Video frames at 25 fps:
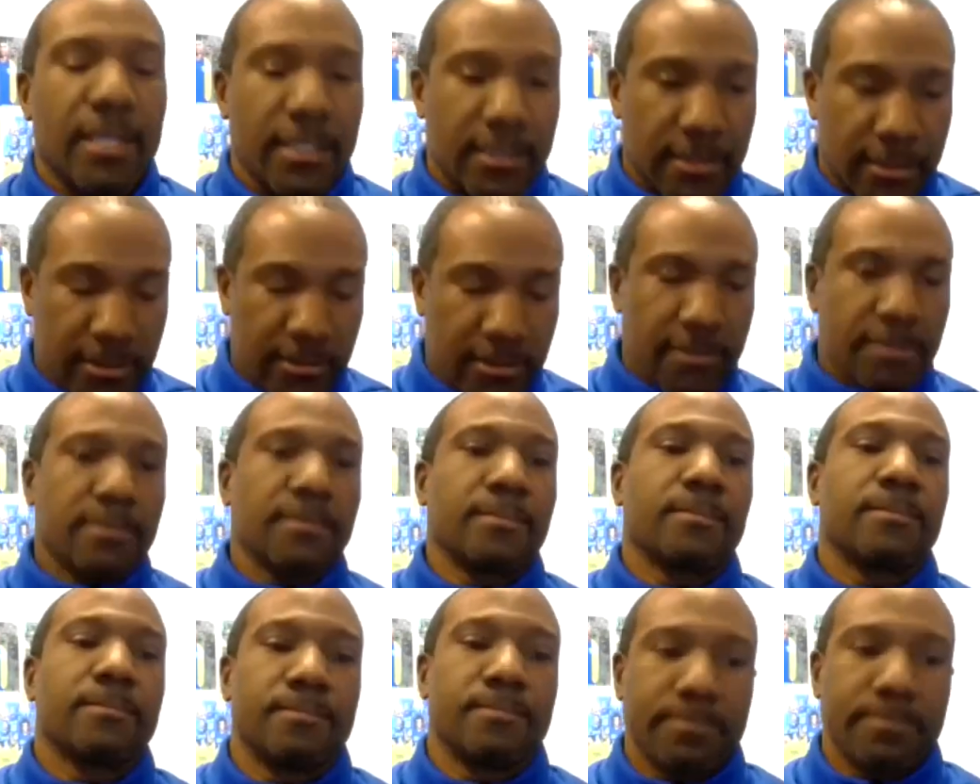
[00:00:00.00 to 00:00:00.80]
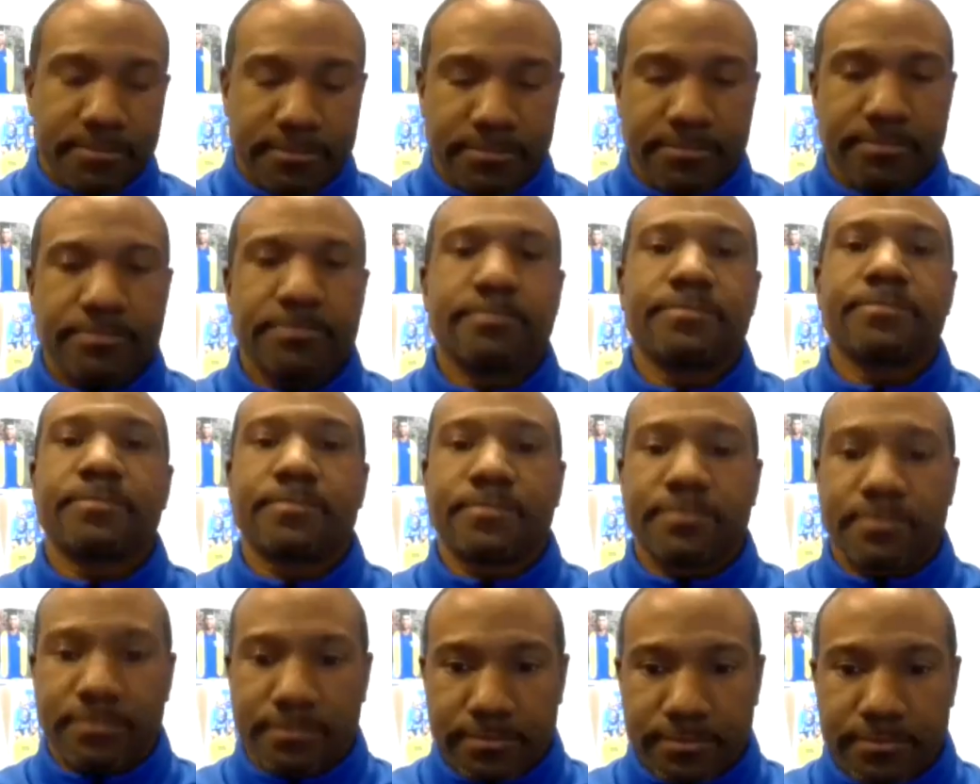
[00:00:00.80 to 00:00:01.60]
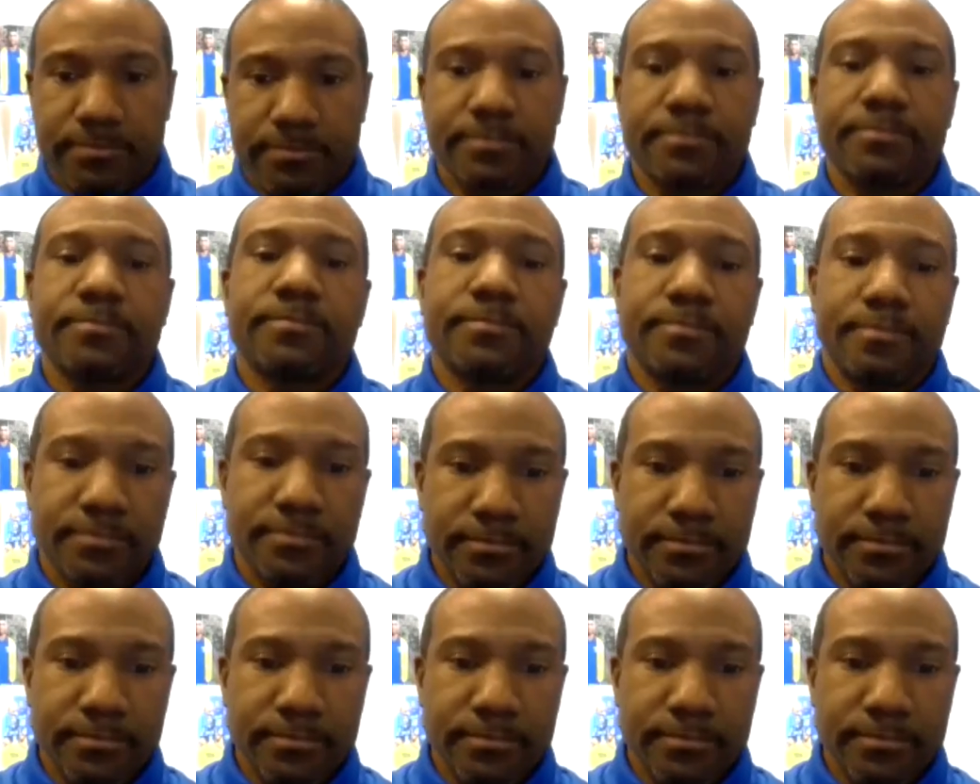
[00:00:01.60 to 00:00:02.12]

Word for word: Yes. And I'm not that way.